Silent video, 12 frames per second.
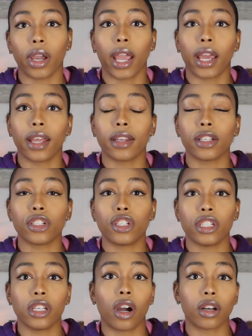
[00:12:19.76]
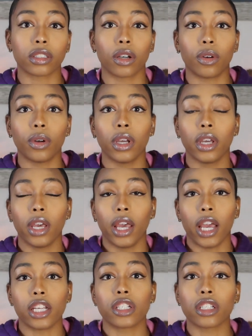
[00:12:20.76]
And she's also
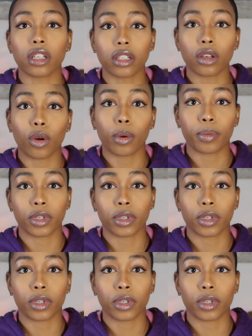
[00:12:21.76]
a